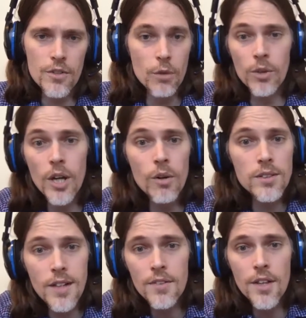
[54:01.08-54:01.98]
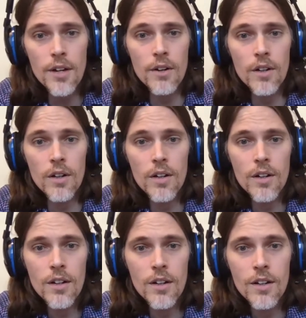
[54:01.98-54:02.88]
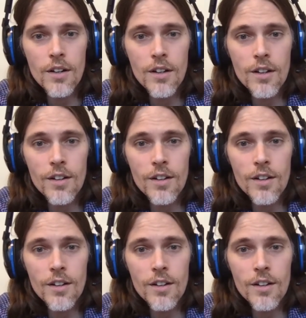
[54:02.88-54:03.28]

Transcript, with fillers: we know it's not there. And